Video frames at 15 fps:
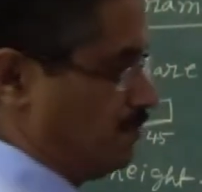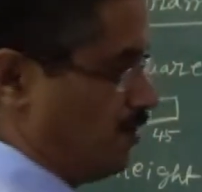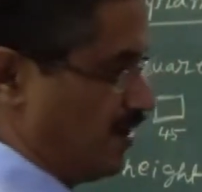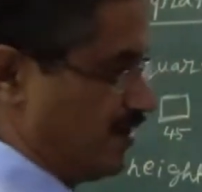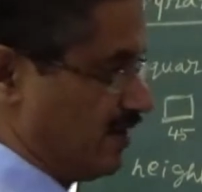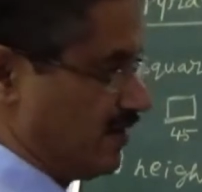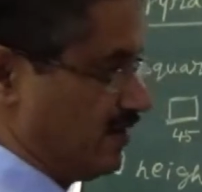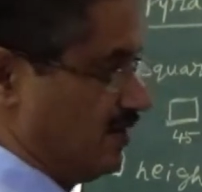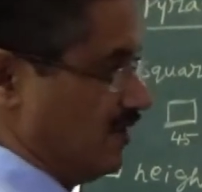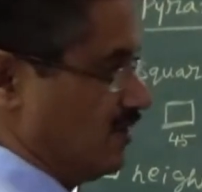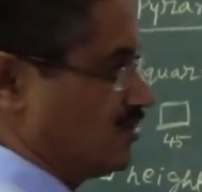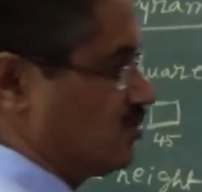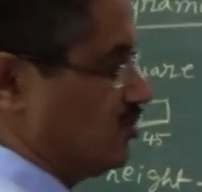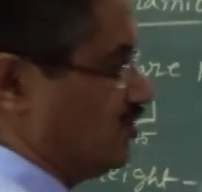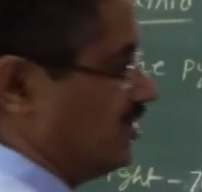point.
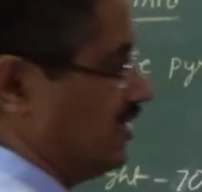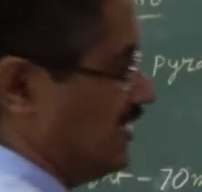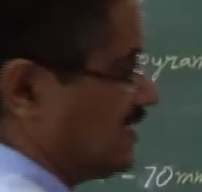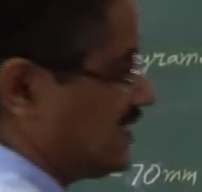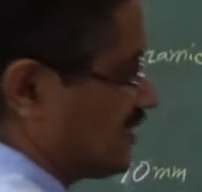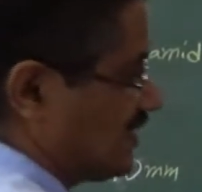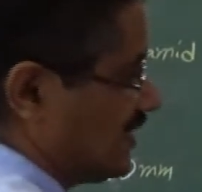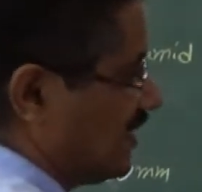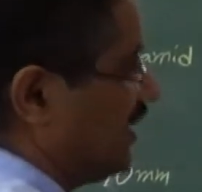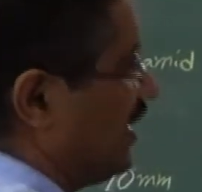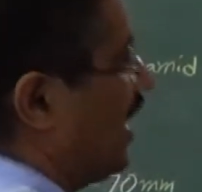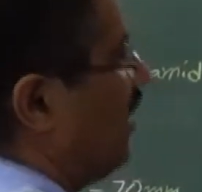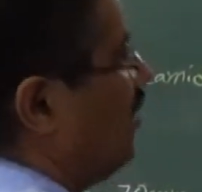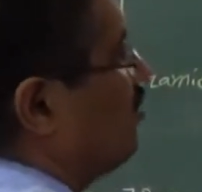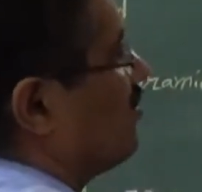So this
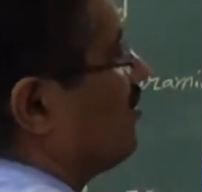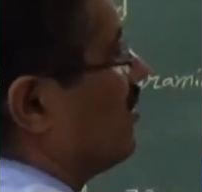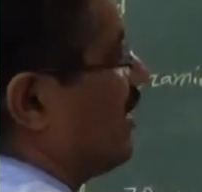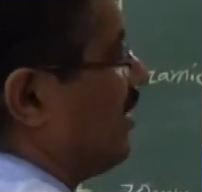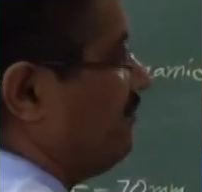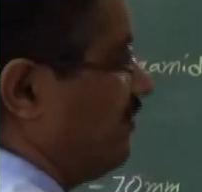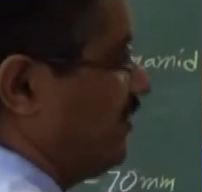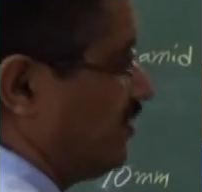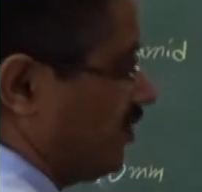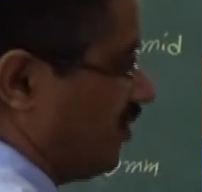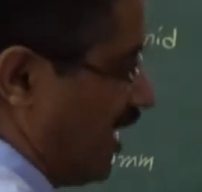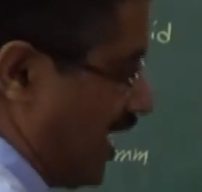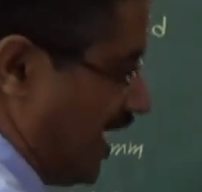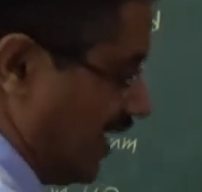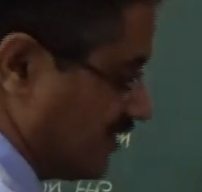now referred
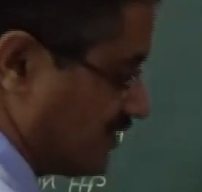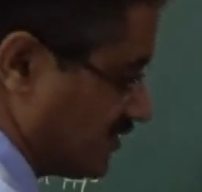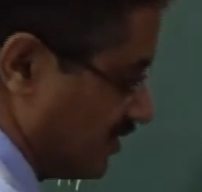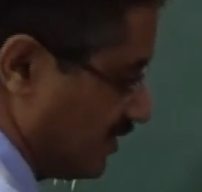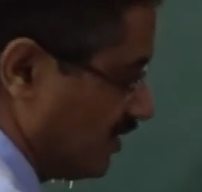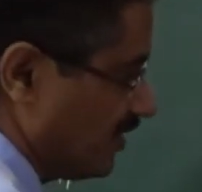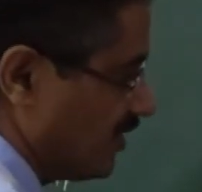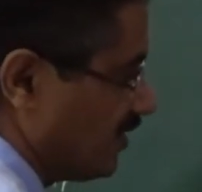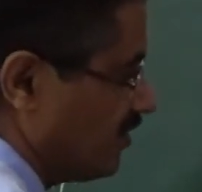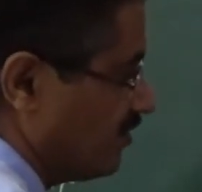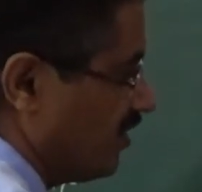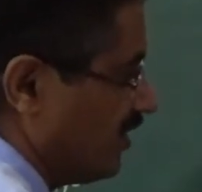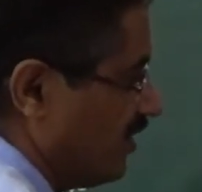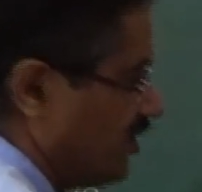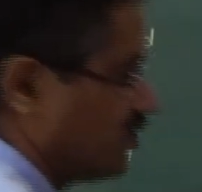to as
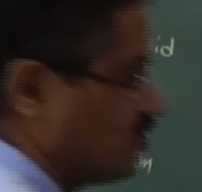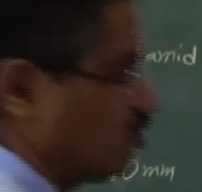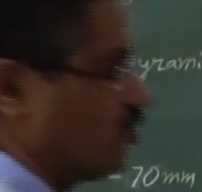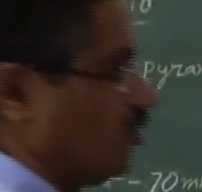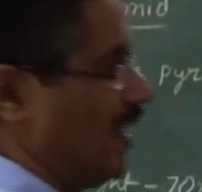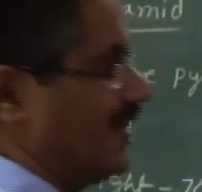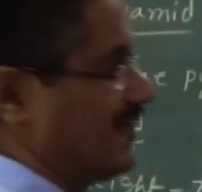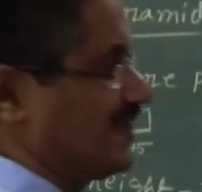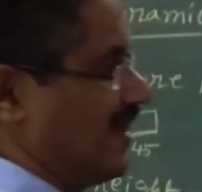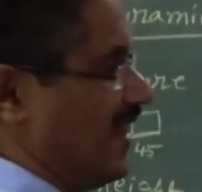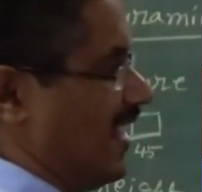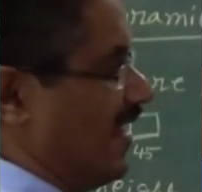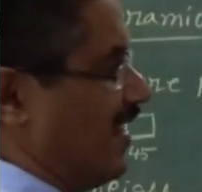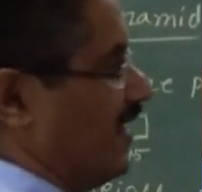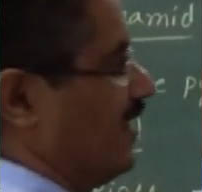your true length
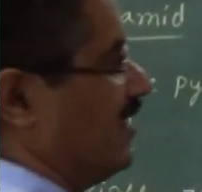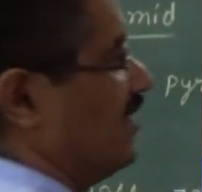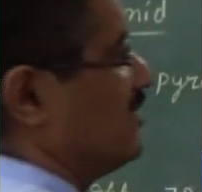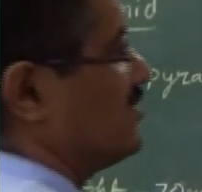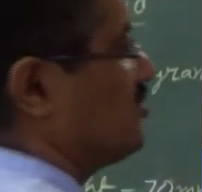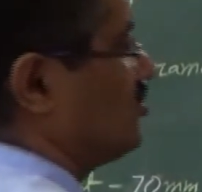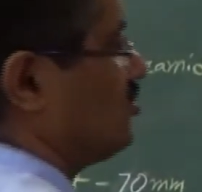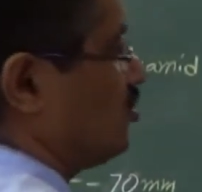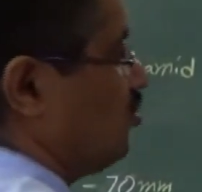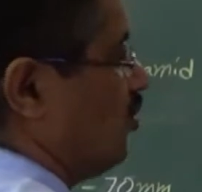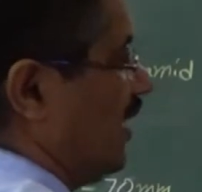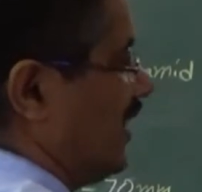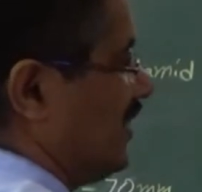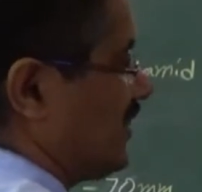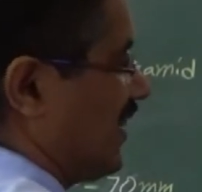line. So true
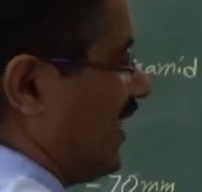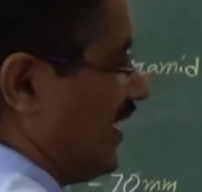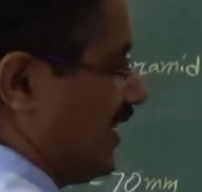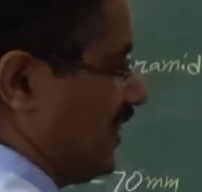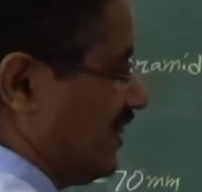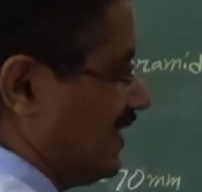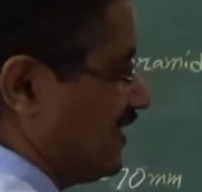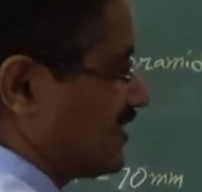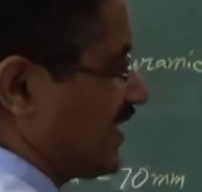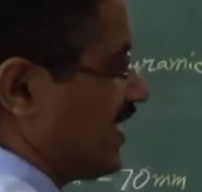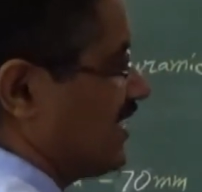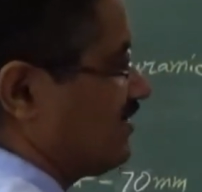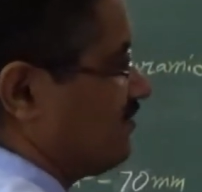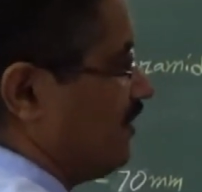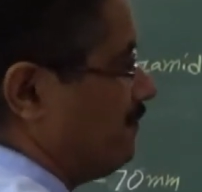length line in this
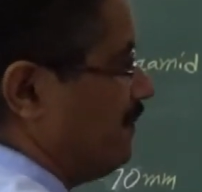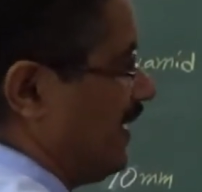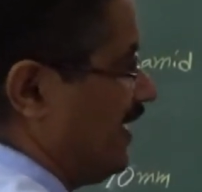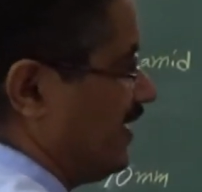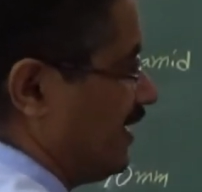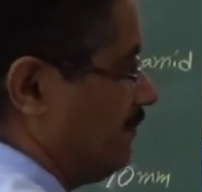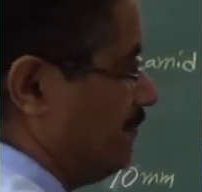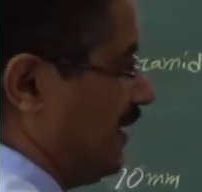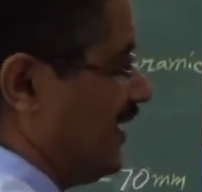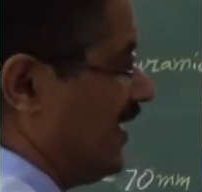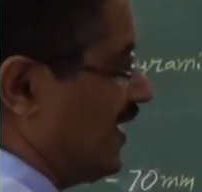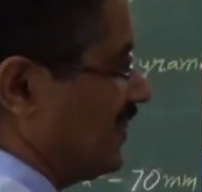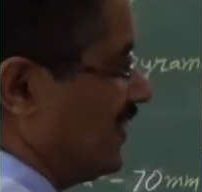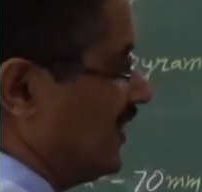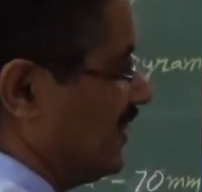case will be little
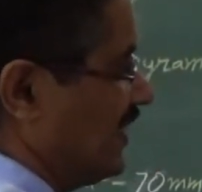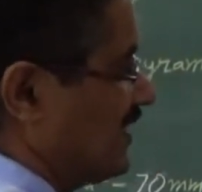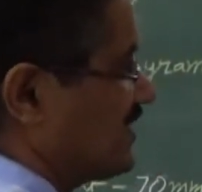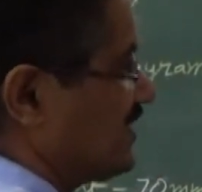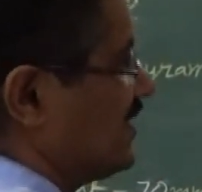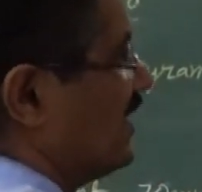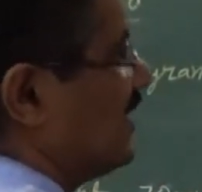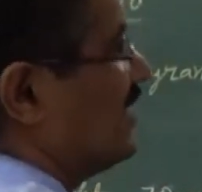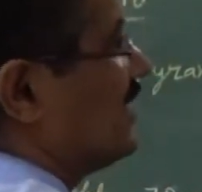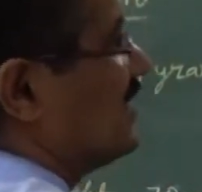bigger than this